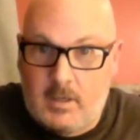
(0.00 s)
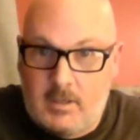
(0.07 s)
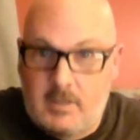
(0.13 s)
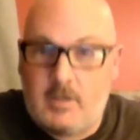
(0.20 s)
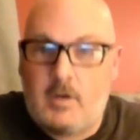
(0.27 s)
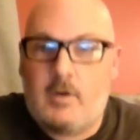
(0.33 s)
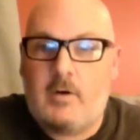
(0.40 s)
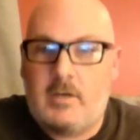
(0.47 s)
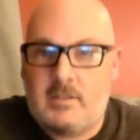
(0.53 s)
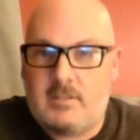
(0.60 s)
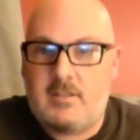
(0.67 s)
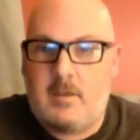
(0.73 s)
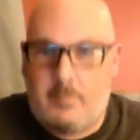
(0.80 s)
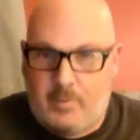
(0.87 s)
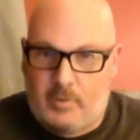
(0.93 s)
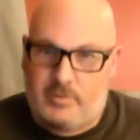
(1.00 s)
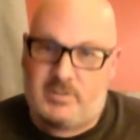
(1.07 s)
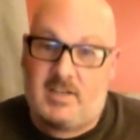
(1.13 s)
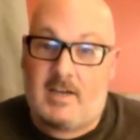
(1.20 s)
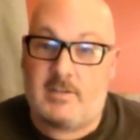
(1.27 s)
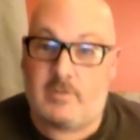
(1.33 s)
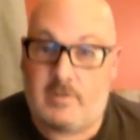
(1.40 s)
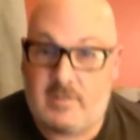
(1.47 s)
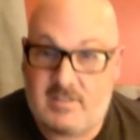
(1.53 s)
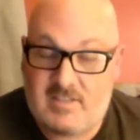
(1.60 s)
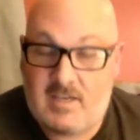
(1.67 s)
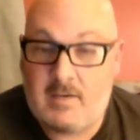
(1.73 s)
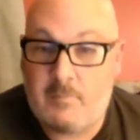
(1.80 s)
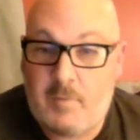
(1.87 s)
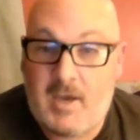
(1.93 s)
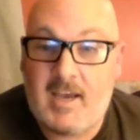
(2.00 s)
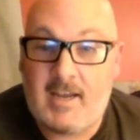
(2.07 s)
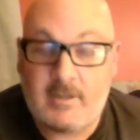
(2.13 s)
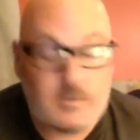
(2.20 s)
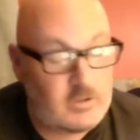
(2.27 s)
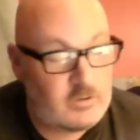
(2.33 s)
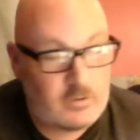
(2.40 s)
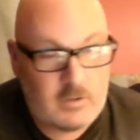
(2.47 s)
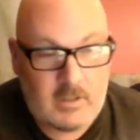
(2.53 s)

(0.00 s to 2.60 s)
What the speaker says: Is that both sides are on the same page,